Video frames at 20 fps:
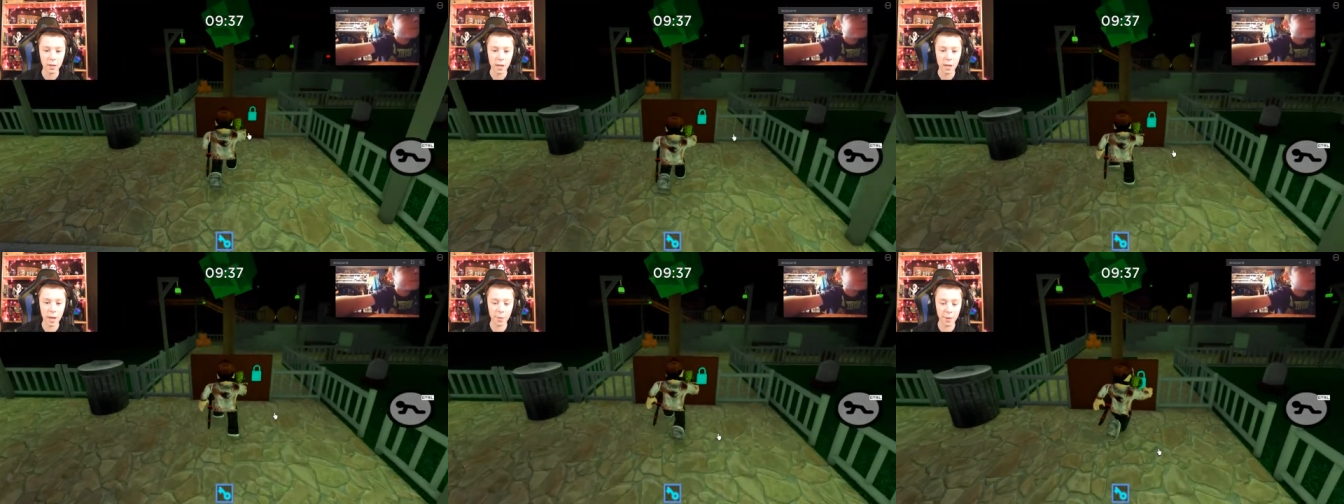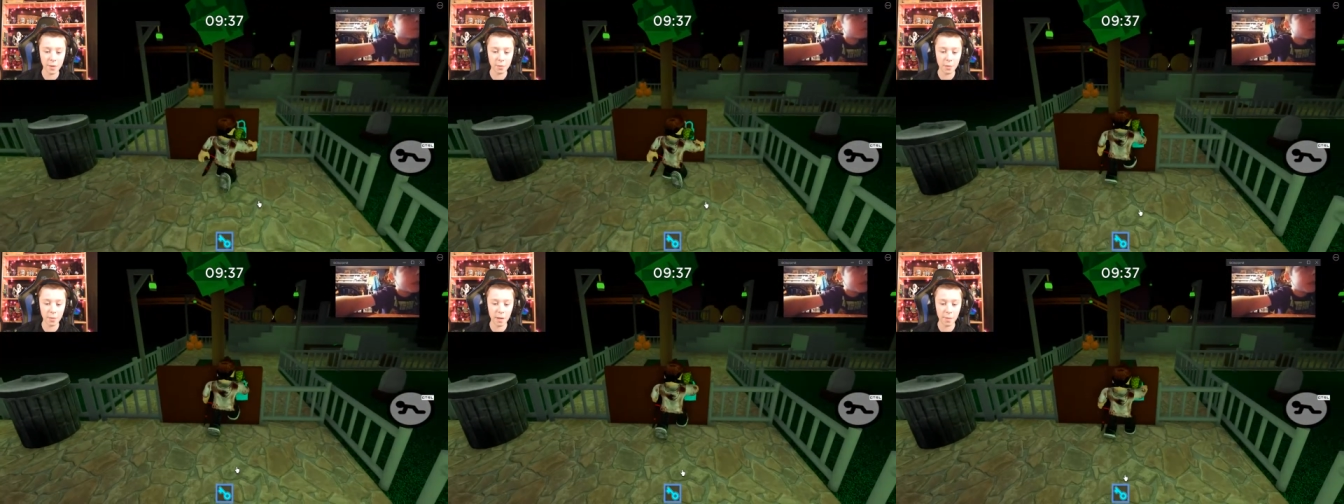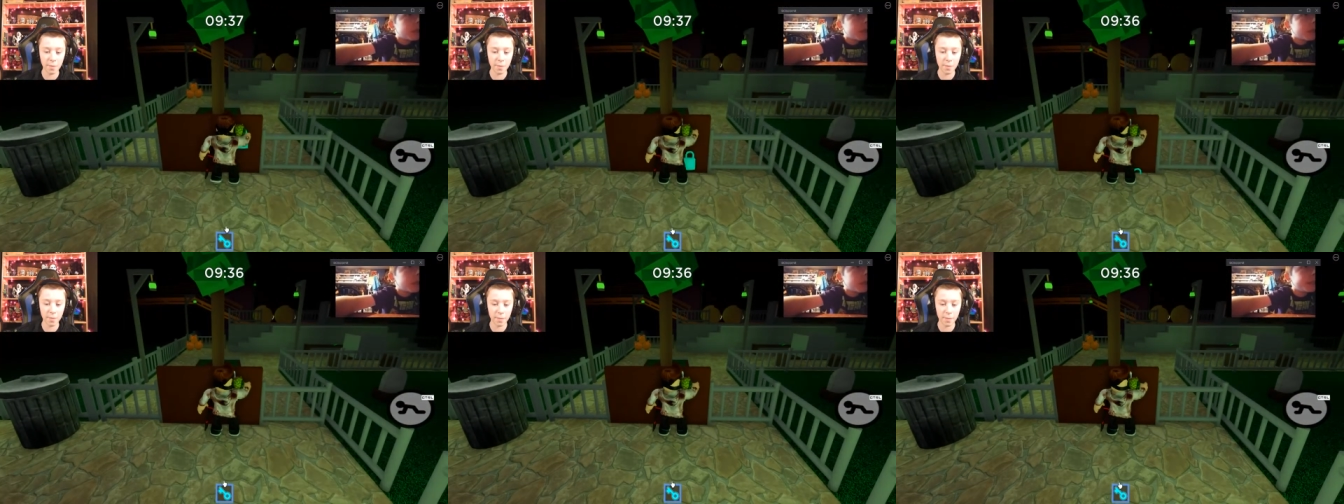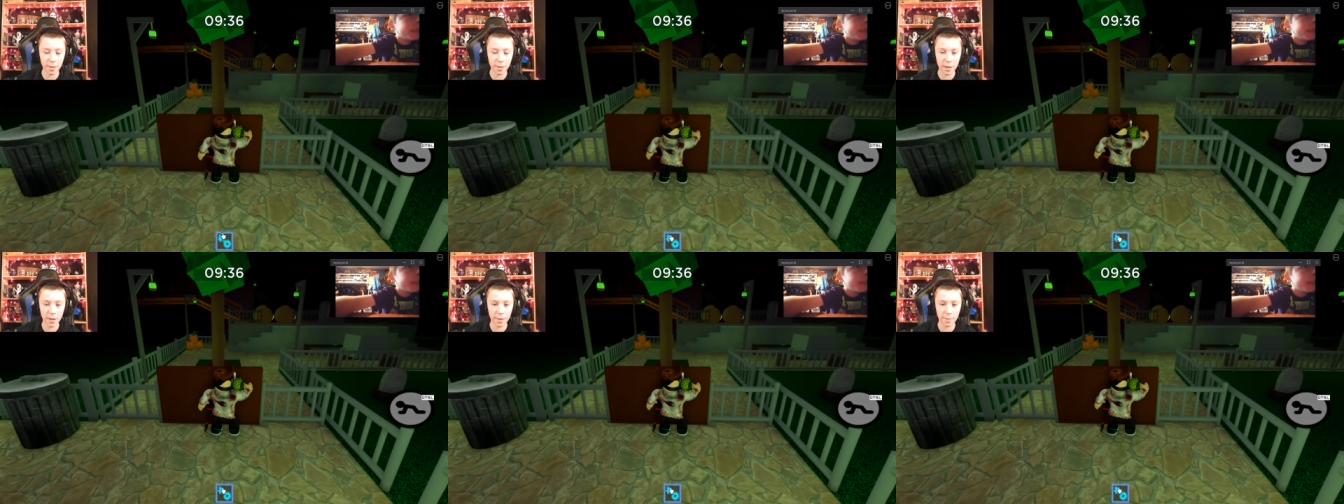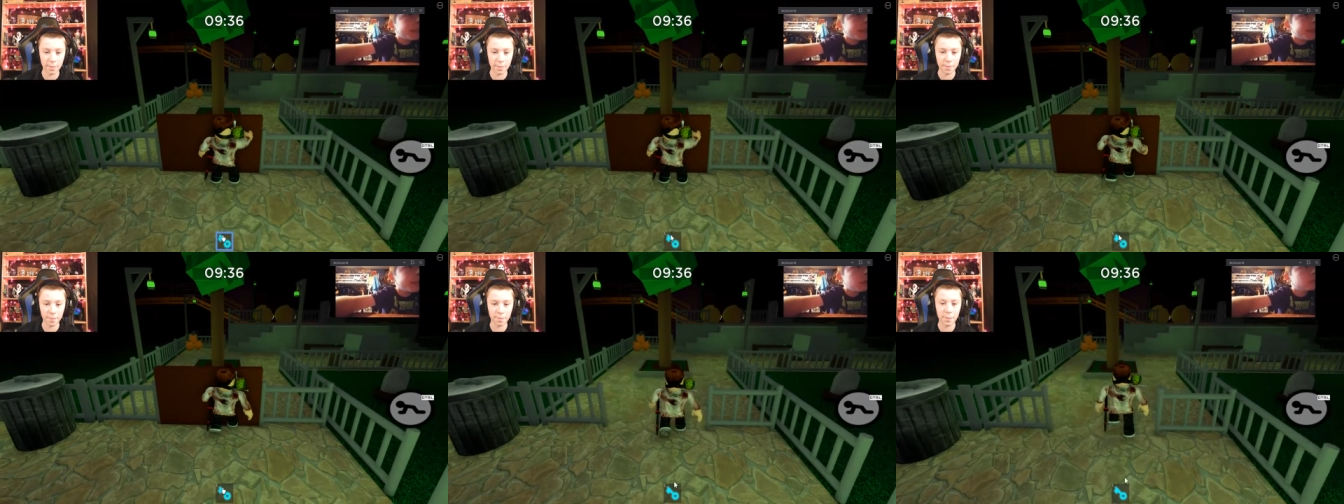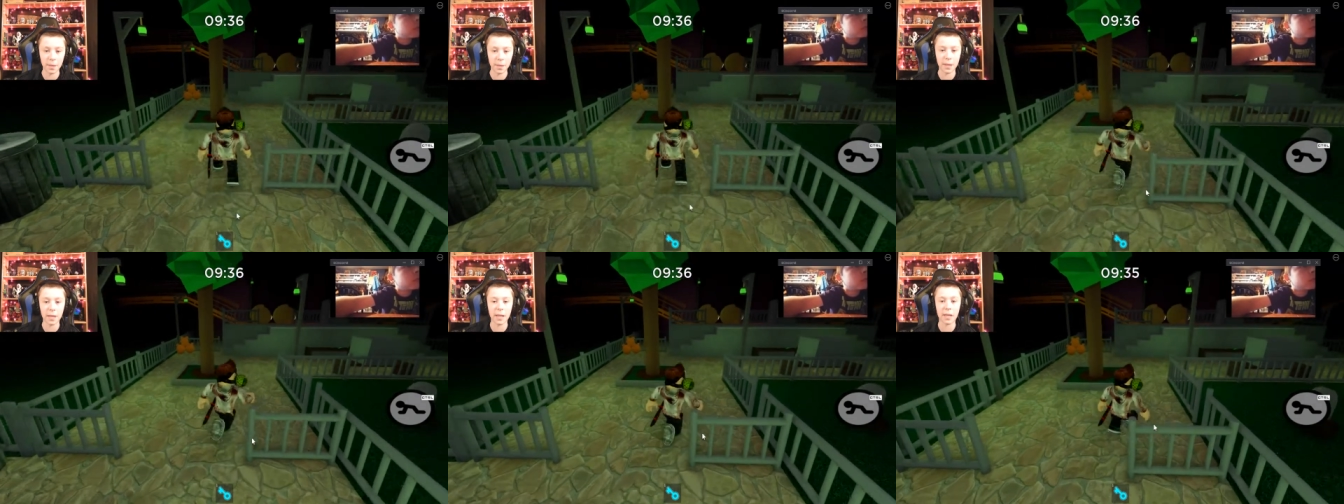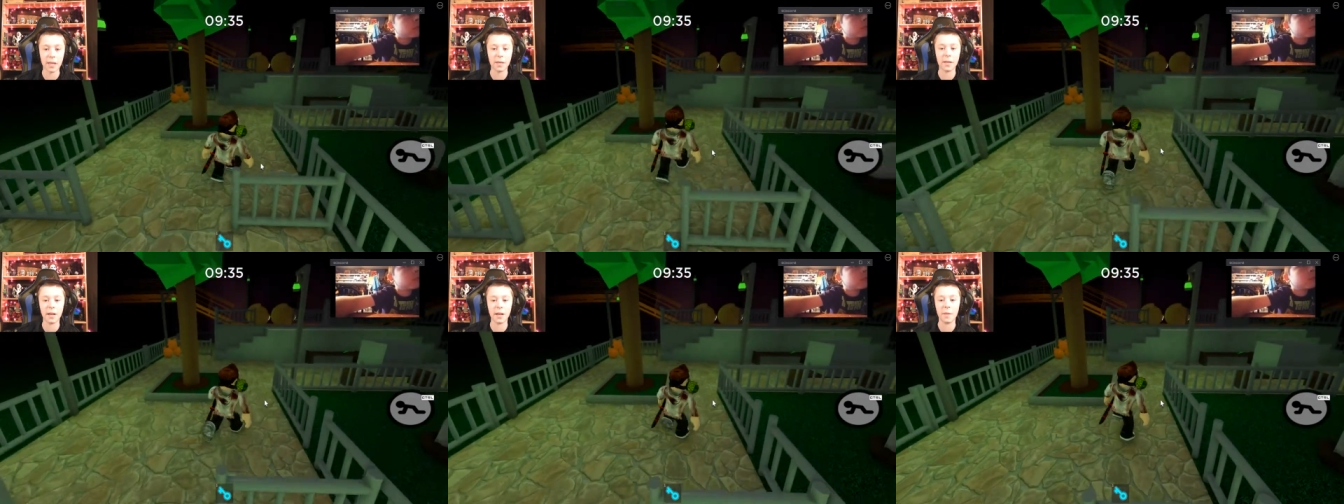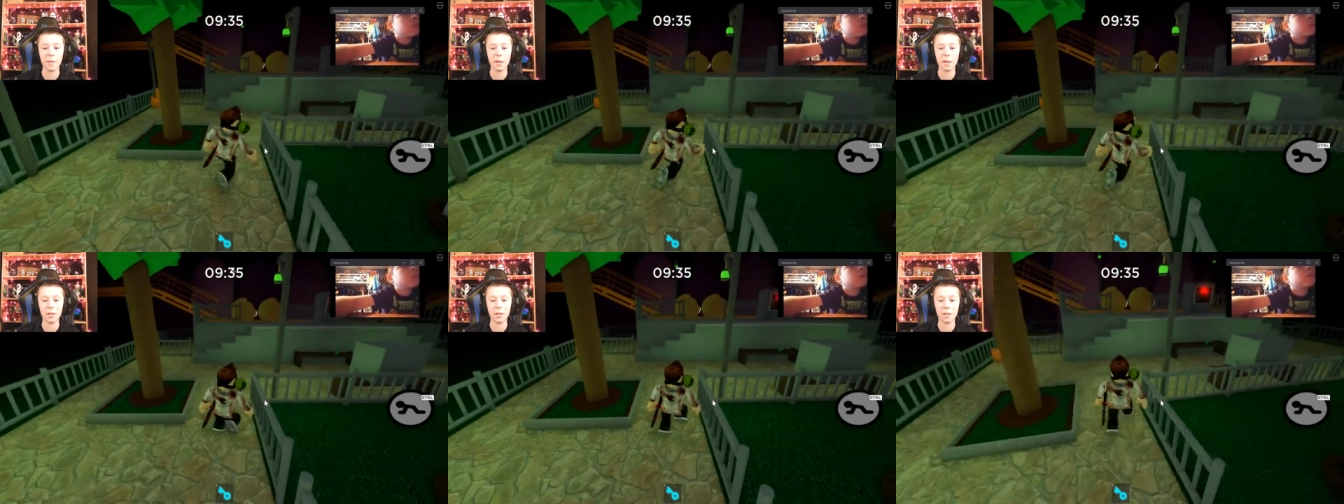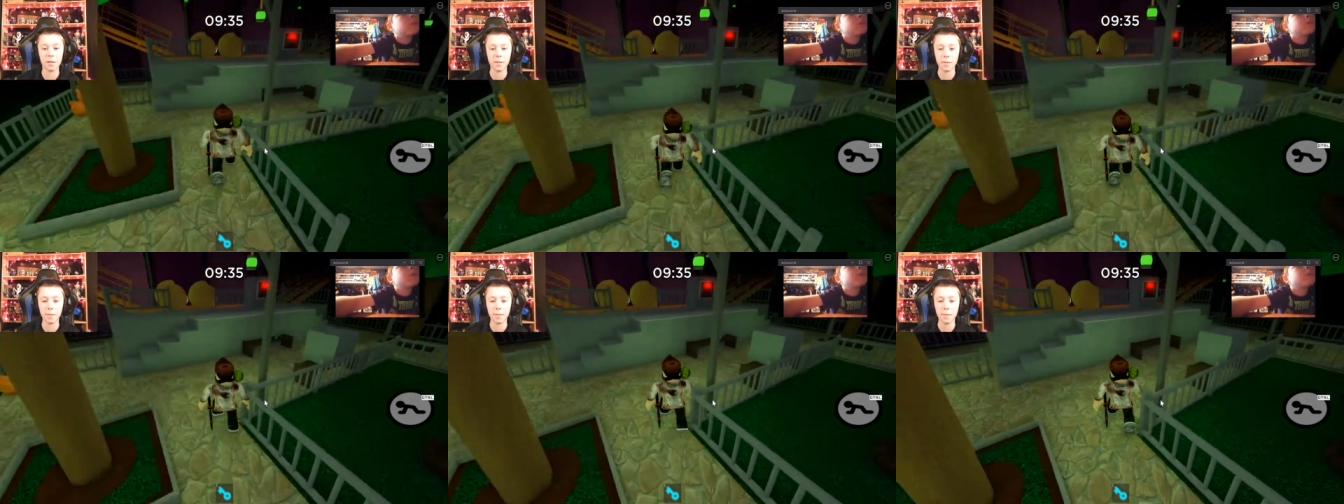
I wonder what um, Piggy Tommy is.